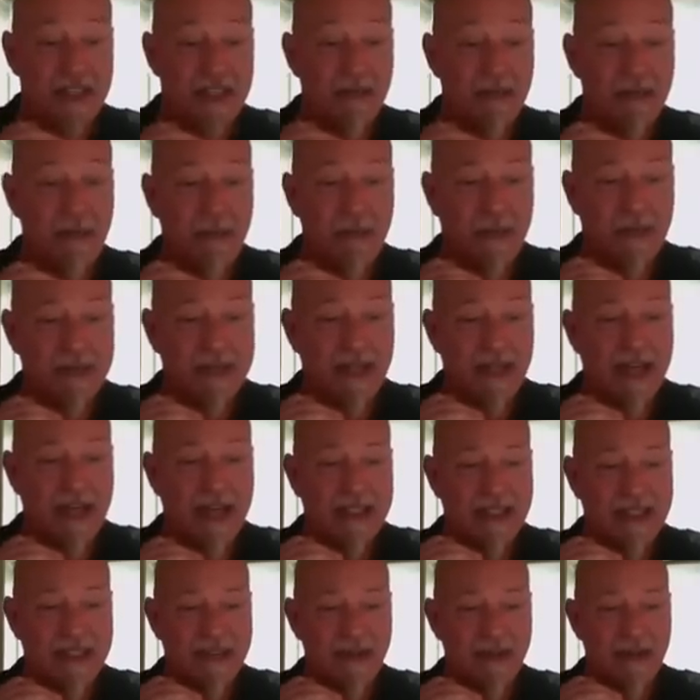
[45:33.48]
be
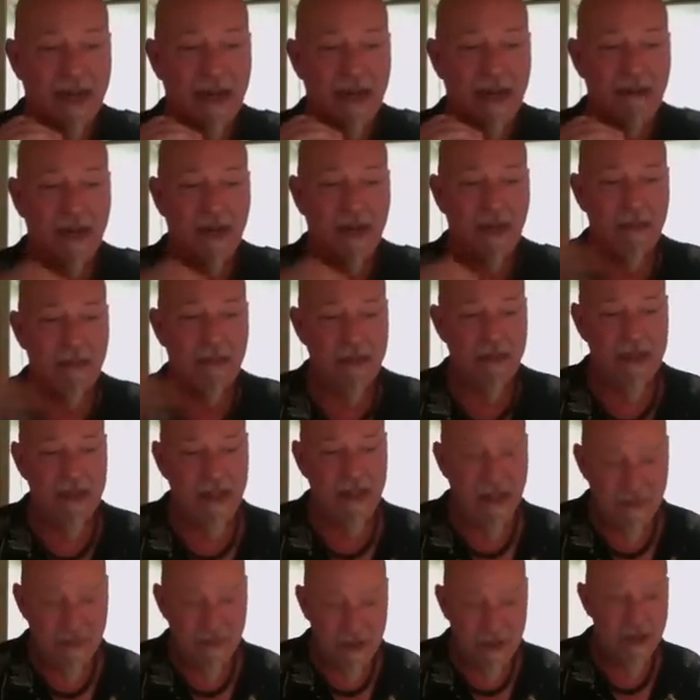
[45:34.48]
protected and wrapped up, and you
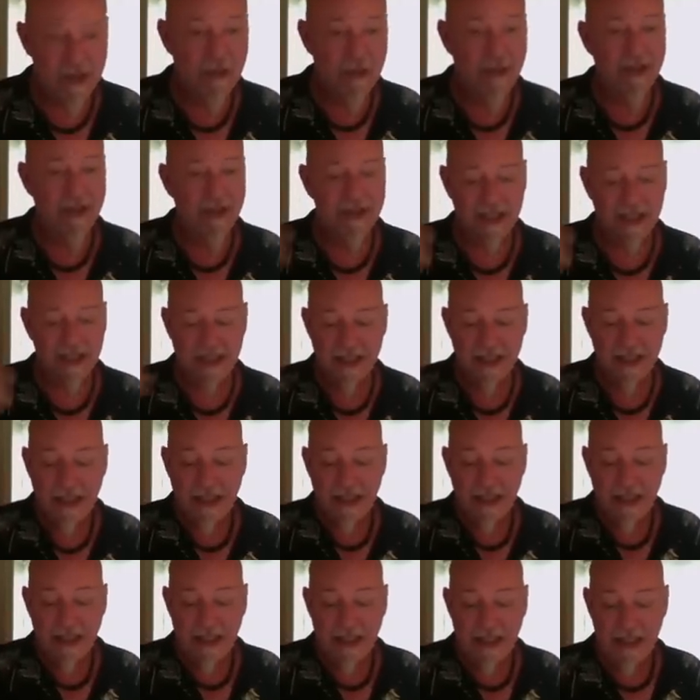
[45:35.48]
have tumors, and
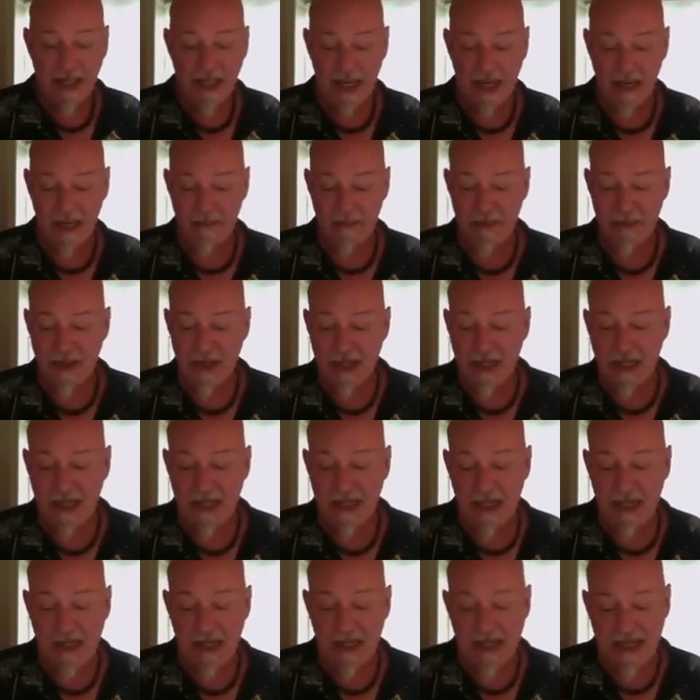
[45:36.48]
um,
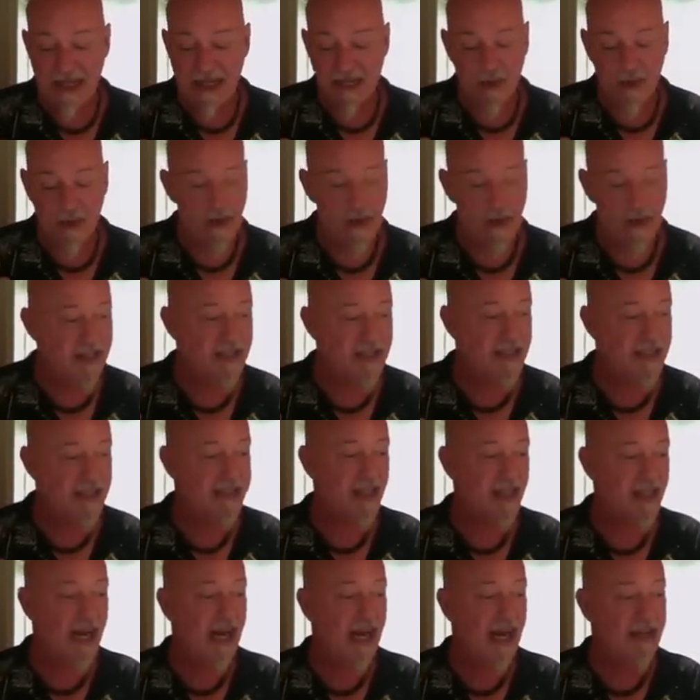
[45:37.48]
and and that's one of the
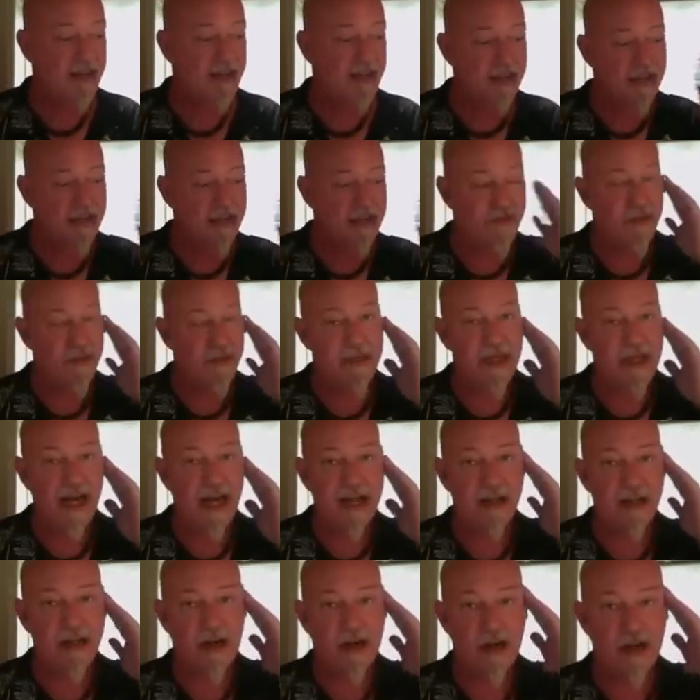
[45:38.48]
things I learned from a
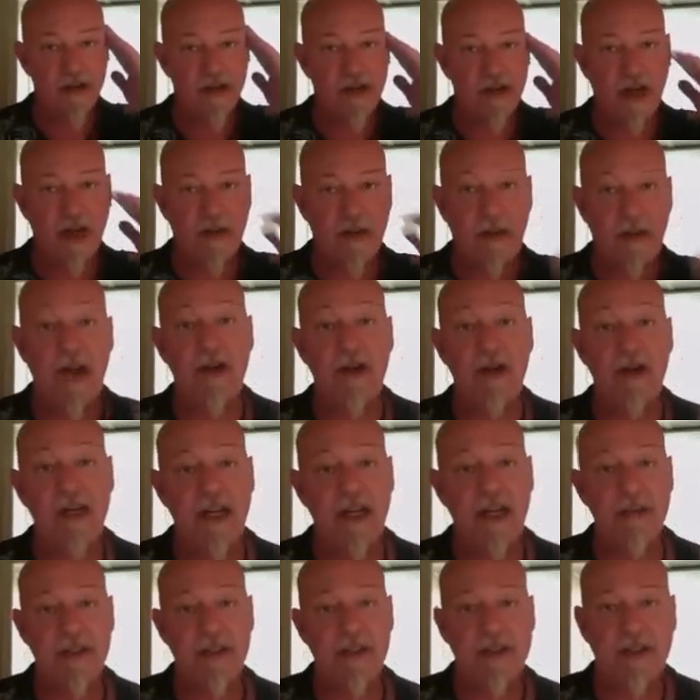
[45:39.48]
guy called a
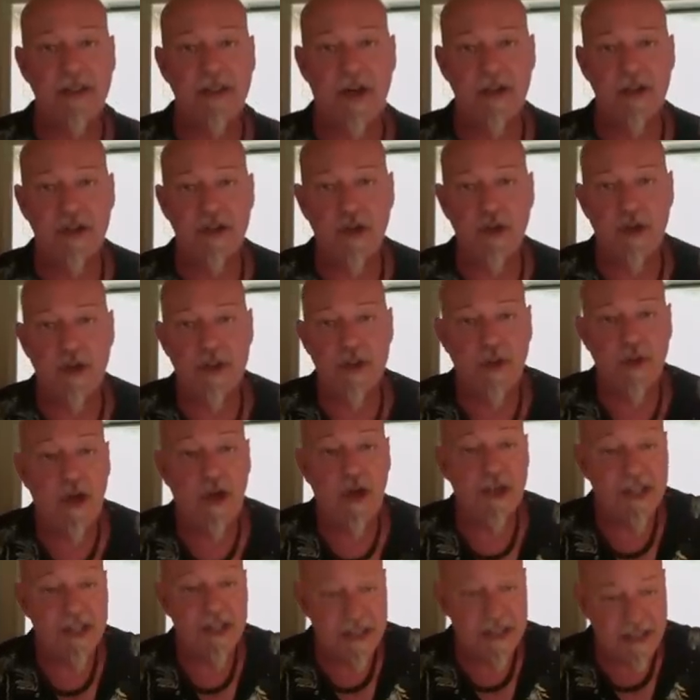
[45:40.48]
biochemist called George
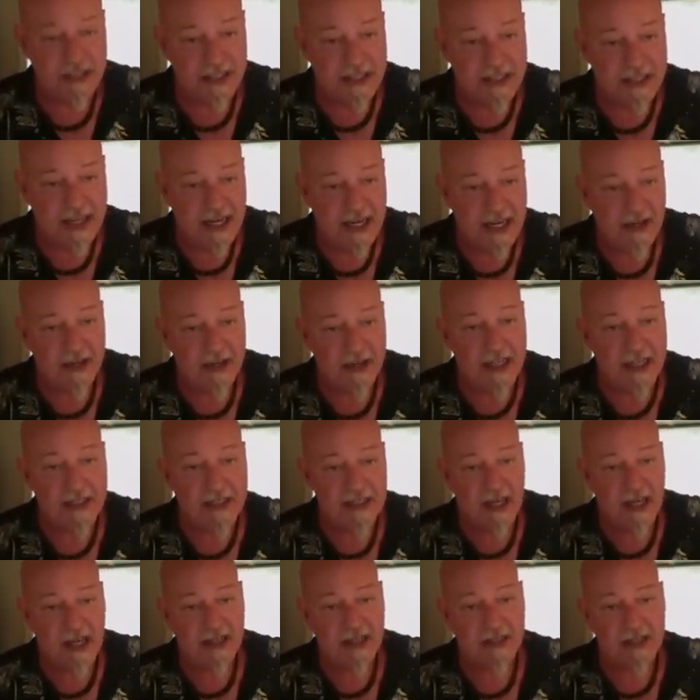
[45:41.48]
Washington Carey,
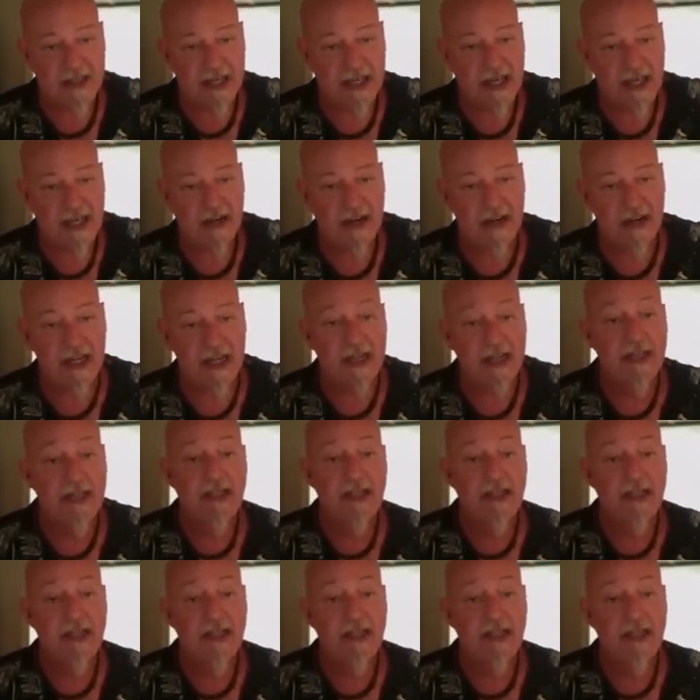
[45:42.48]
Dr. Carey.